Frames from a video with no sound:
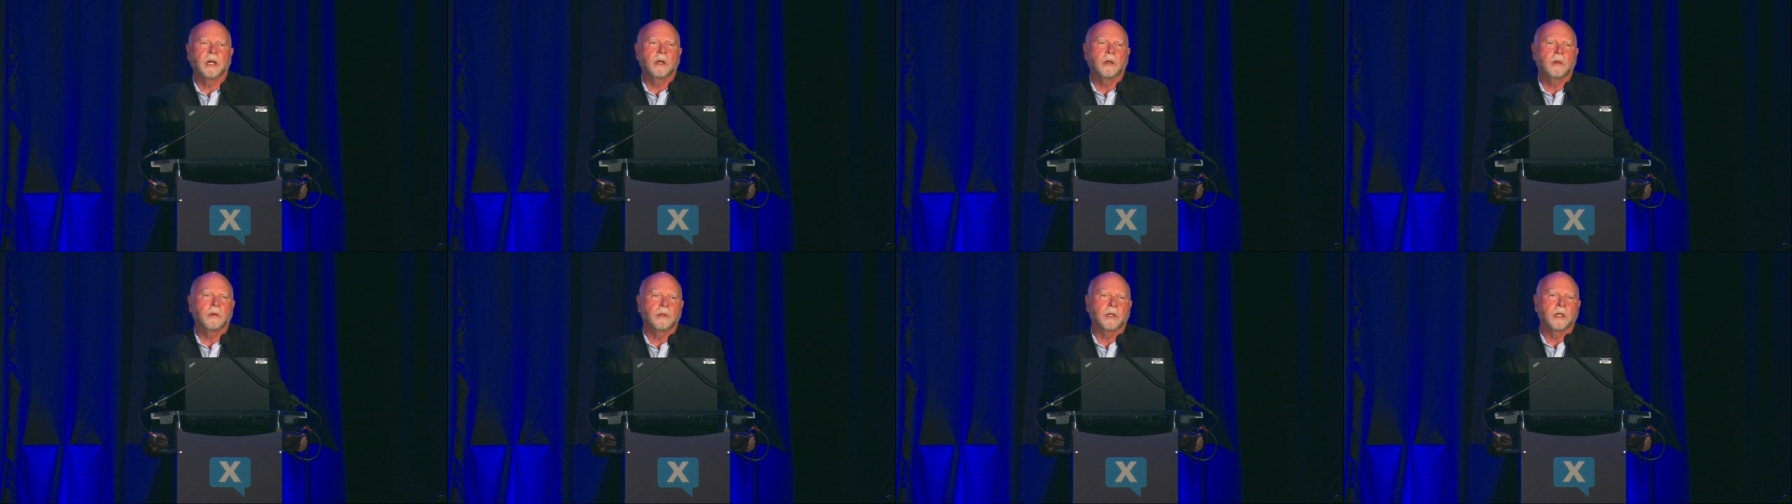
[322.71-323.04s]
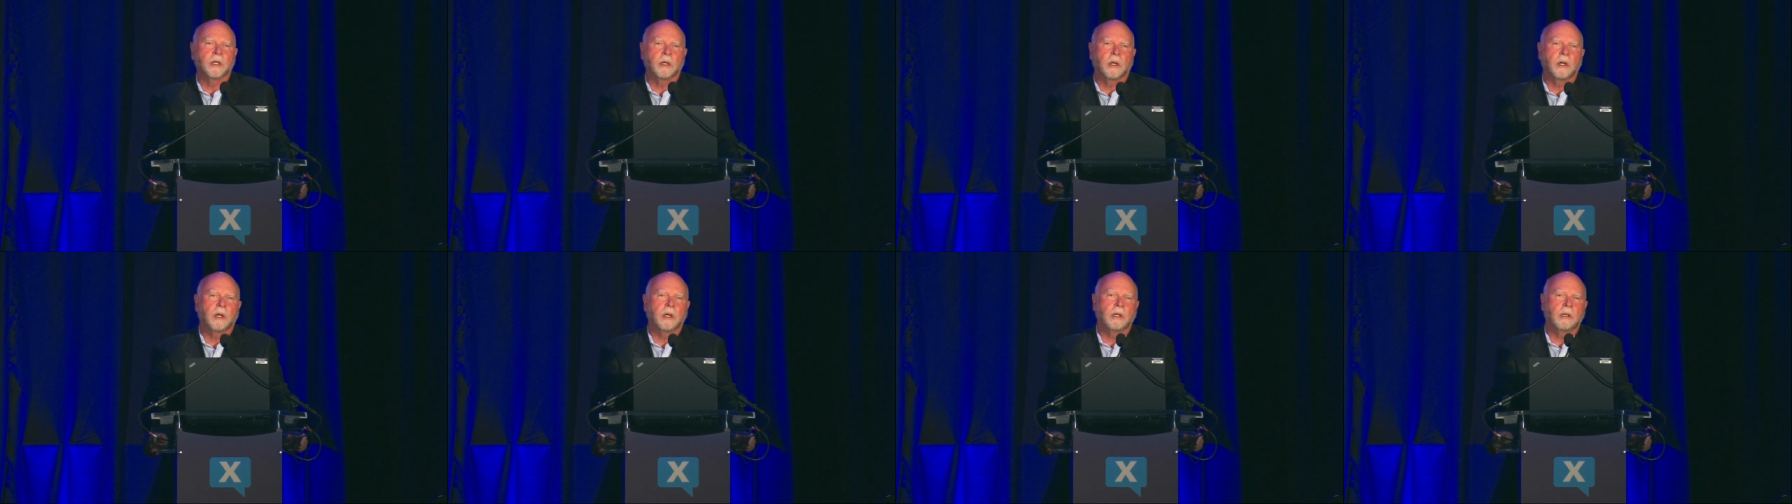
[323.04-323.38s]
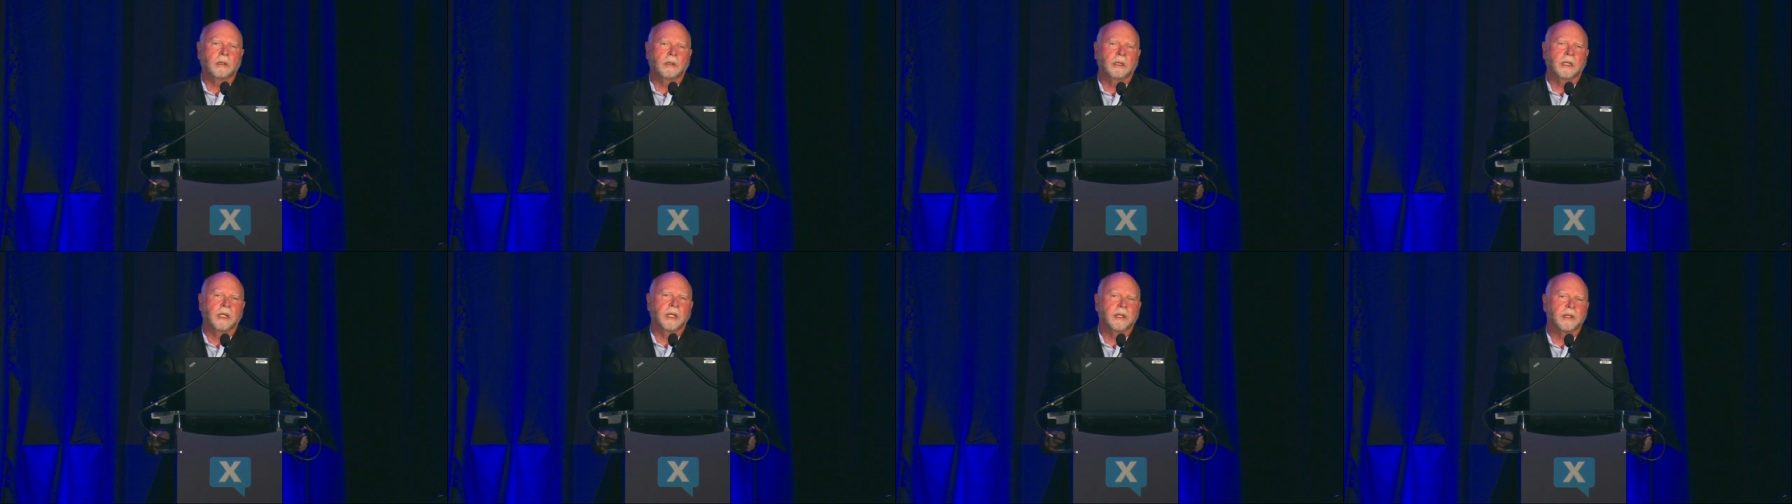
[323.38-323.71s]
code at
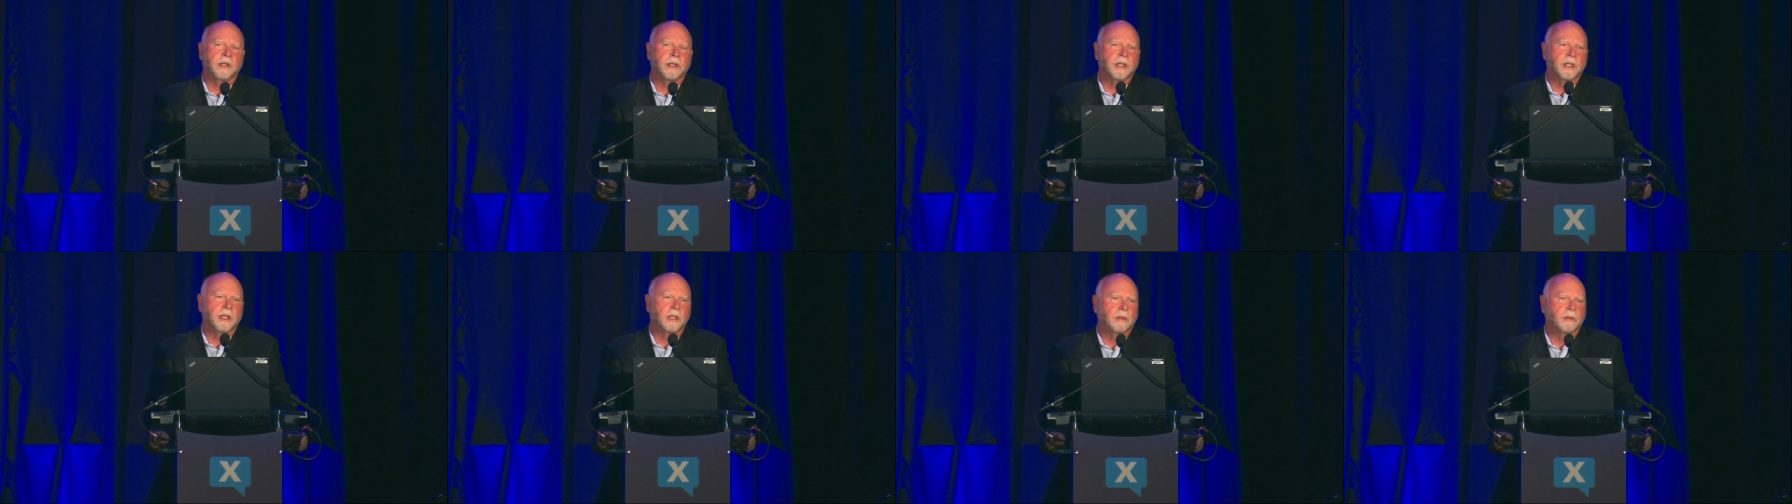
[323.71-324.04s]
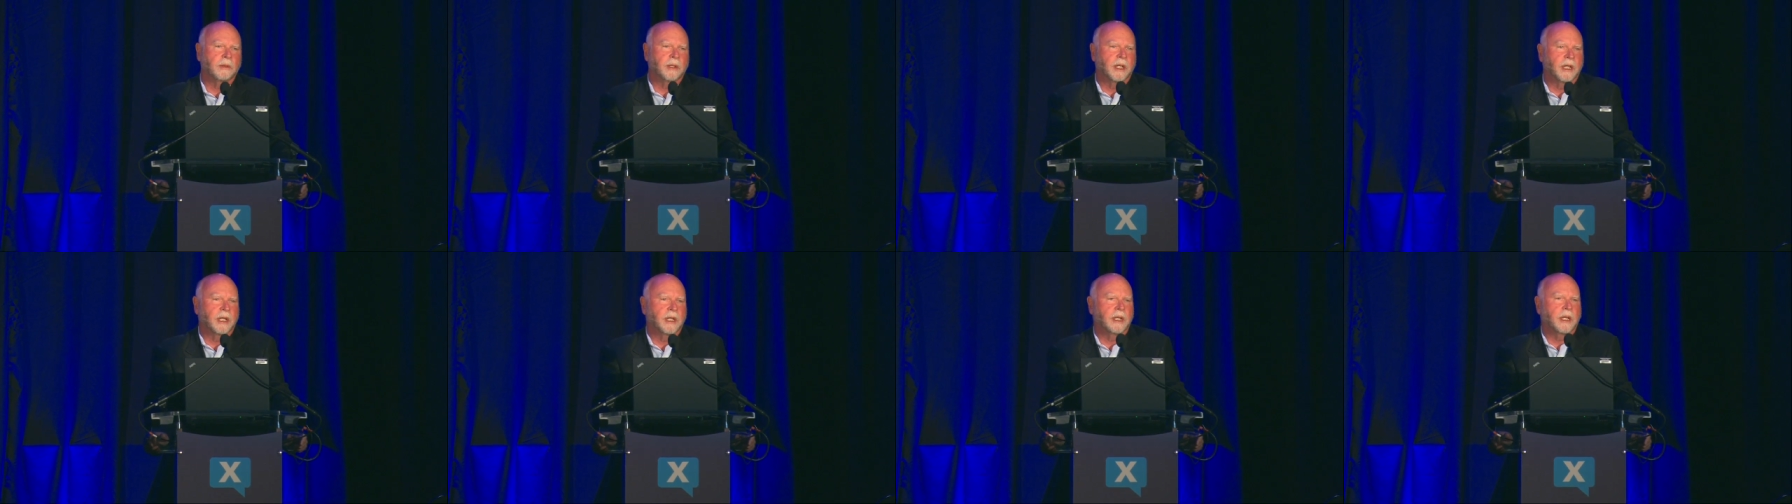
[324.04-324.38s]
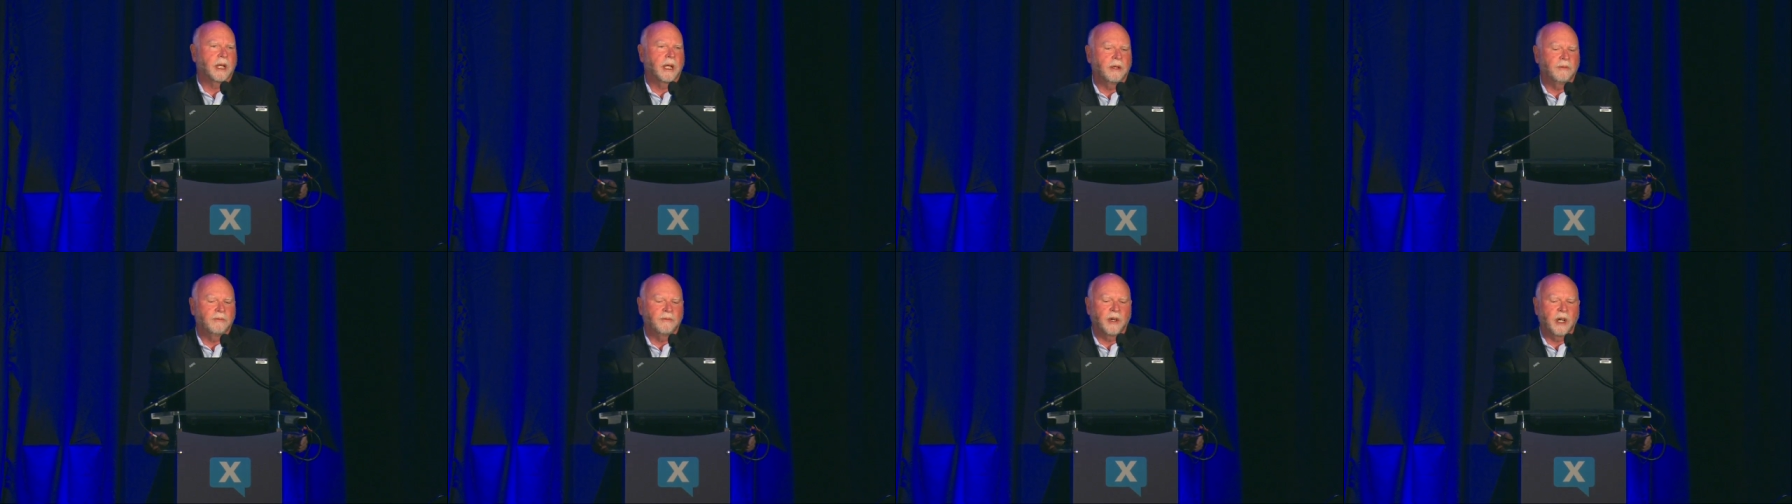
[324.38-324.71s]
all and still get
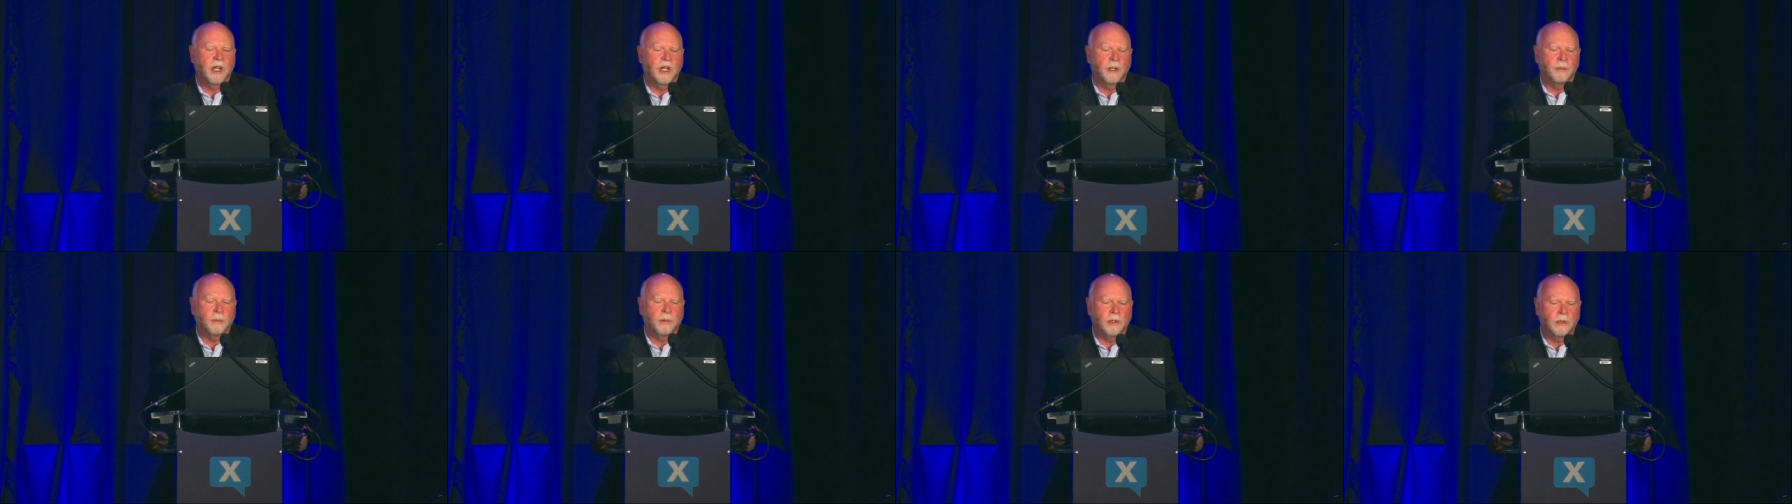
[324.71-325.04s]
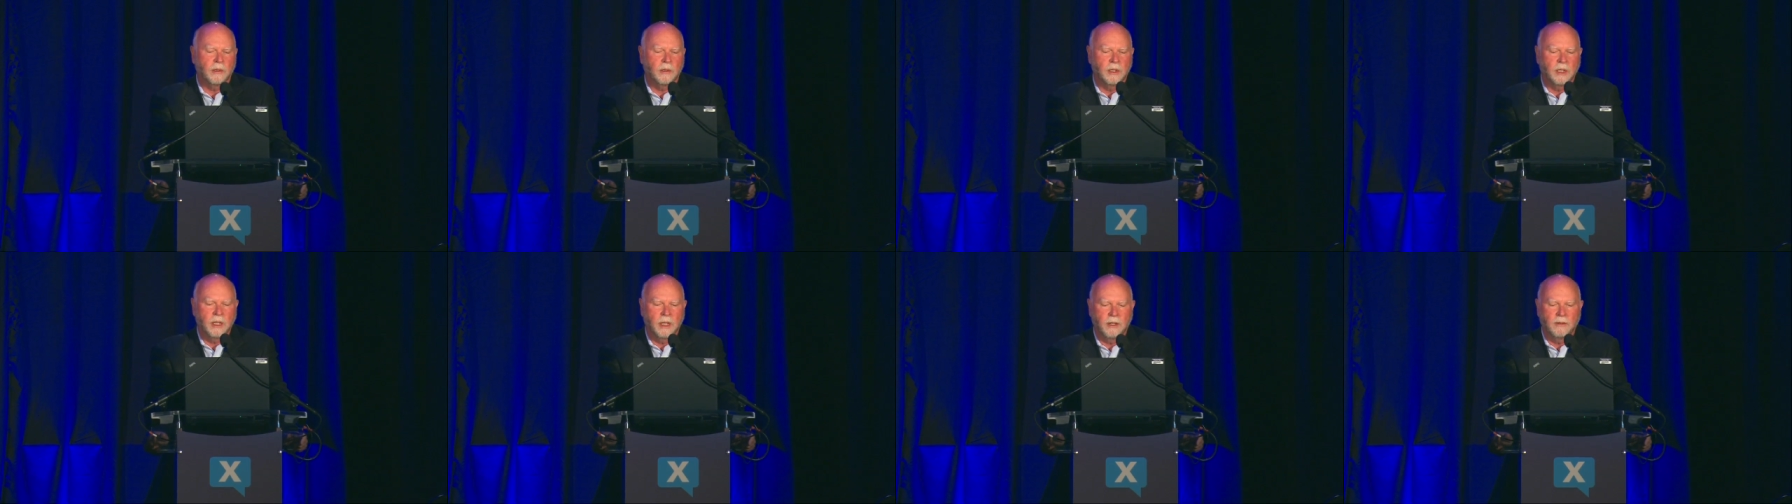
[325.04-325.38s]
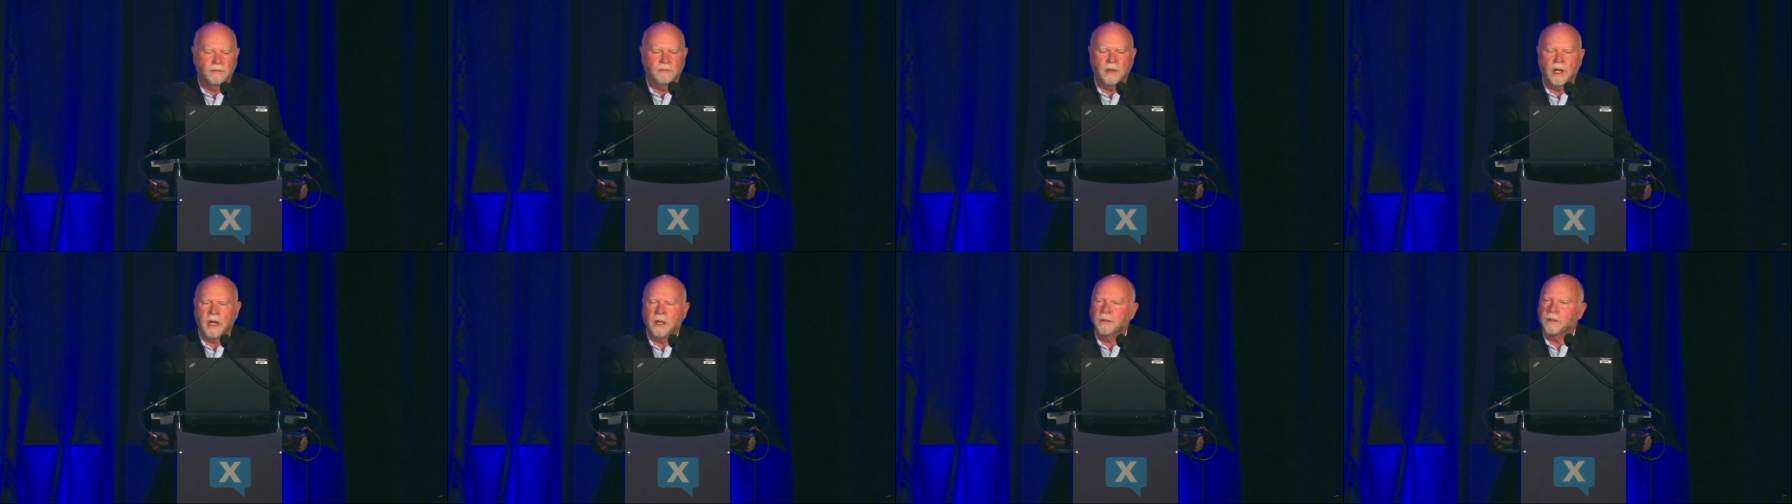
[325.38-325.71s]
a viable uh,
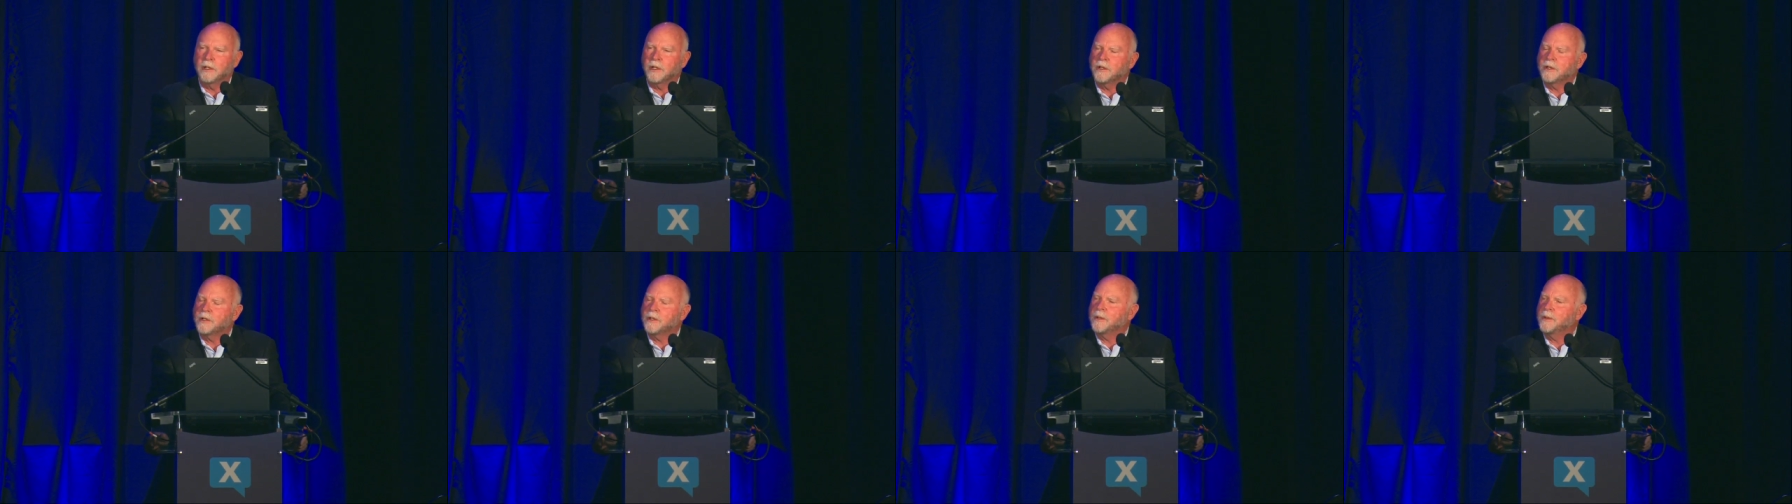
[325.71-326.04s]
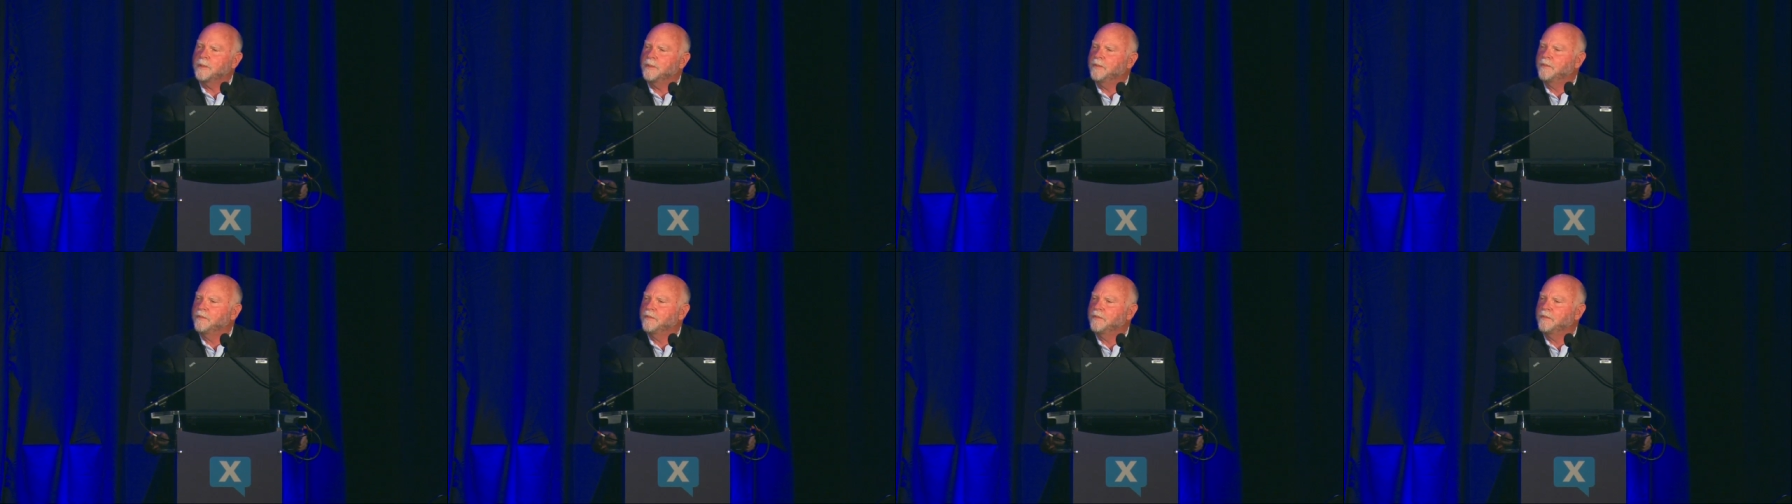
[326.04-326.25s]
virus.